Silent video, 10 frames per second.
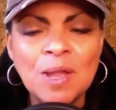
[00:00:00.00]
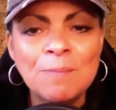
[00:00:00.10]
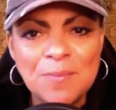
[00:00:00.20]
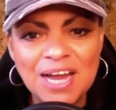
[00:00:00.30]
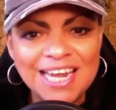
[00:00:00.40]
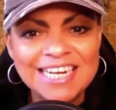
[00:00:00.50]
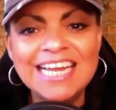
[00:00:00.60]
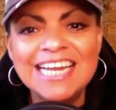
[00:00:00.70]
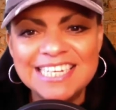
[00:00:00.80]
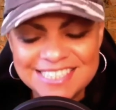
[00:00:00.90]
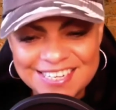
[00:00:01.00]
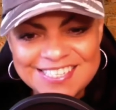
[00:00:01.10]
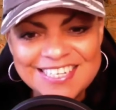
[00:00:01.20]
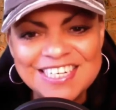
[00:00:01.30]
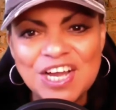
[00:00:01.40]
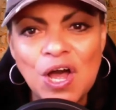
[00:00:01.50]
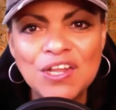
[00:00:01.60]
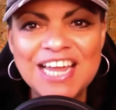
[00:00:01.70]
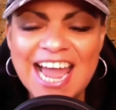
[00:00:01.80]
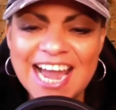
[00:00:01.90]
But it does need a call
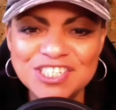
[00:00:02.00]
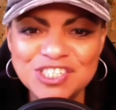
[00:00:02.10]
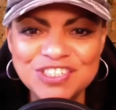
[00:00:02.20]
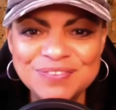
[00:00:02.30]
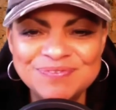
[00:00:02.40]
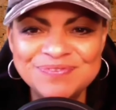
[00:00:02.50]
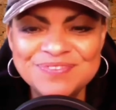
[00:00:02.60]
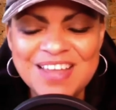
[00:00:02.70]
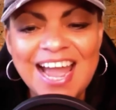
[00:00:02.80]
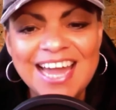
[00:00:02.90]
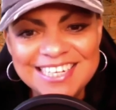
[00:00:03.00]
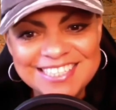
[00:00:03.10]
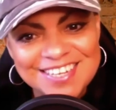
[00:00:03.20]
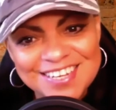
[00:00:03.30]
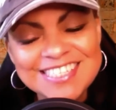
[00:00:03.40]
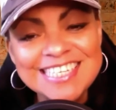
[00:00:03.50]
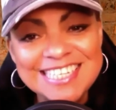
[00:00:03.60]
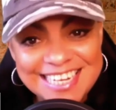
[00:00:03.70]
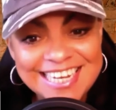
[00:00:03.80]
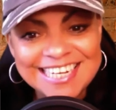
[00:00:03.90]
to action, and it does
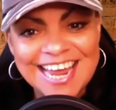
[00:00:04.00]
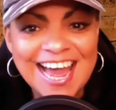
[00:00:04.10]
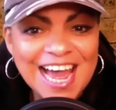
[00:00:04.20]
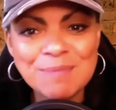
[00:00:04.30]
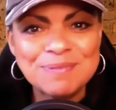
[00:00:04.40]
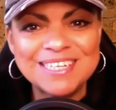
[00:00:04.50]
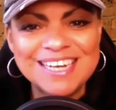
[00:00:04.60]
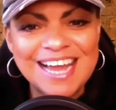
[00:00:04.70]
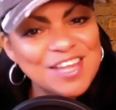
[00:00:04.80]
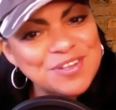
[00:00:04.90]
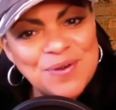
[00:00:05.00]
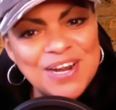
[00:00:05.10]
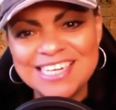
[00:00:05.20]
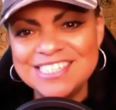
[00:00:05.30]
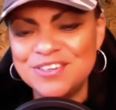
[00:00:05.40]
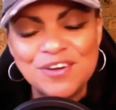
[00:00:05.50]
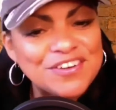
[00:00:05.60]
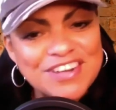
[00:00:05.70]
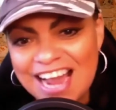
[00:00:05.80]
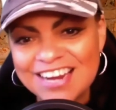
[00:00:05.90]
need to happen. Otherwise, you're
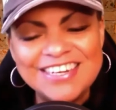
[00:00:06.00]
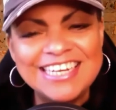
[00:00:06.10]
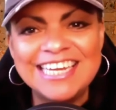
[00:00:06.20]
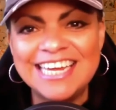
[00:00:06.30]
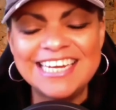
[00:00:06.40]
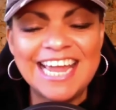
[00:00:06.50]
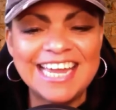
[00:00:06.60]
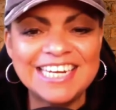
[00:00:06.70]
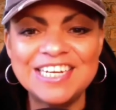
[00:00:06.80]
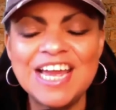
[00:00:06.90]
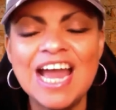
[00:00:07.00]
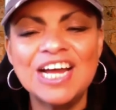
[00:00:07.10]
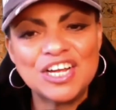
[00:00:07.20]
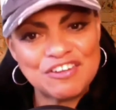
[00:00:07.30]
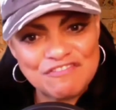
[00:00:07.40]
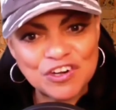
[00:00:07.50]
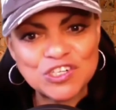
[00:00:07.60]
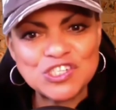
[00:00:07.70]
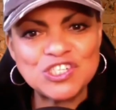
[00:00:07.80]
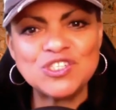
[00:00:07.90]
not going to get any
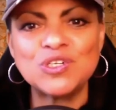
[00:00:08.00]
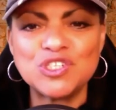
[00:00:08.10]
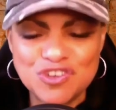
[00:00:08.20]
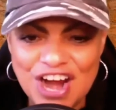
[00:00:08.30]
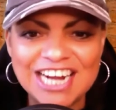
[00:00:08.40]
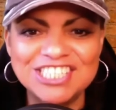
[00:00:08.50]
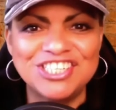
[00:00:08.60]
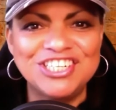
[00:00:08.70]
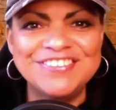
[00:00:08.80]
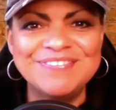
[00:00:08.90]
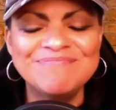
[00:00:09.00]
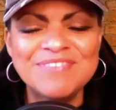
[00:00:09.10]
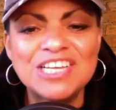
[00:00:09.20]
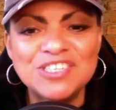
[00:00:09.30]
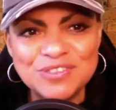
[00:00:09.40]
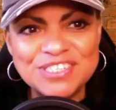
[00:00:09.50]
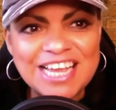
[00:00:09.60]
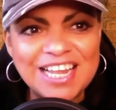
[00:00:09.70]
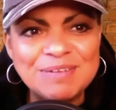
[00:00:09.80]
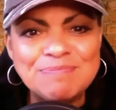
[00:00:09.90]
conversions or traction. So
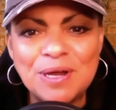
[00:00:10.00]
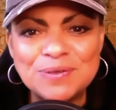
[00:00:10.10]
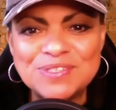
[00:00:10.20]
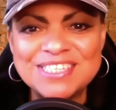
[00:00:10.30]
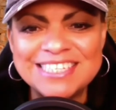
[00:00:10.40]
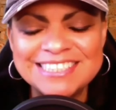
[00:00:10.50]
selling posts.